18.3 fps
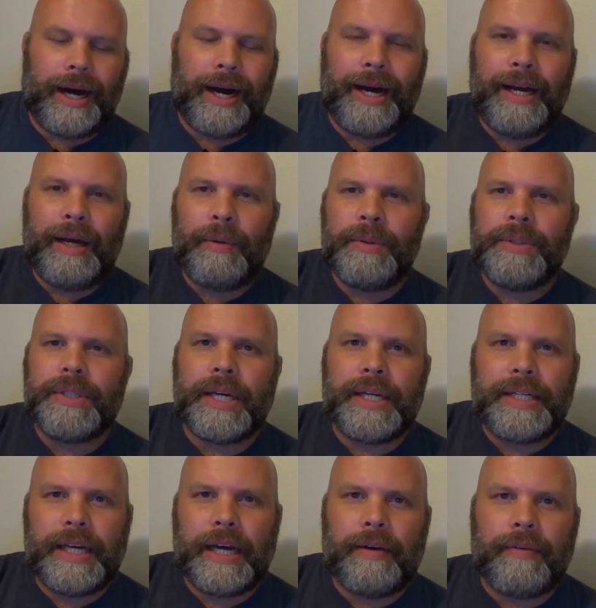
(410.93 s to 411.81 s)
I always
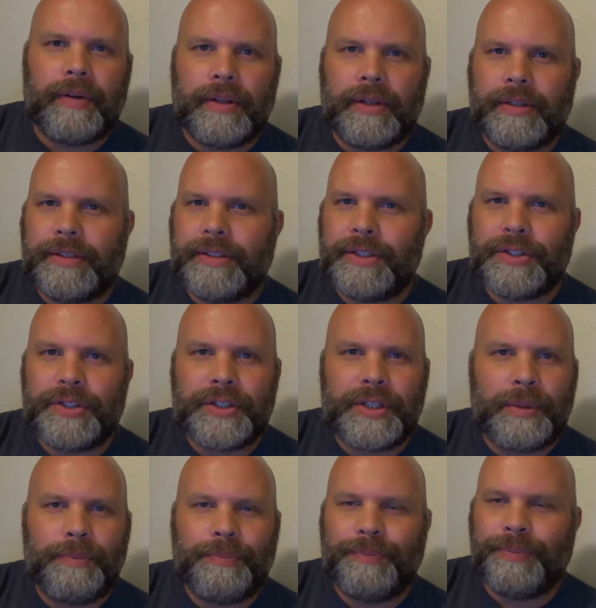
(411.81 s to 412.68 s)
like to have just
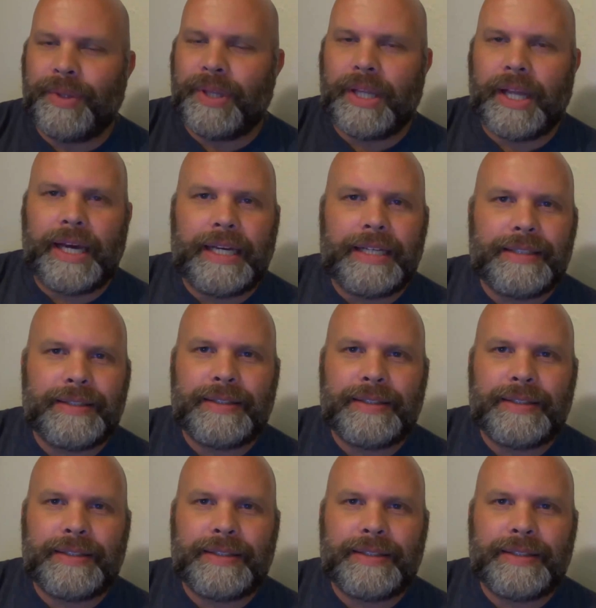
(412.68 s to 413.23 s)
some light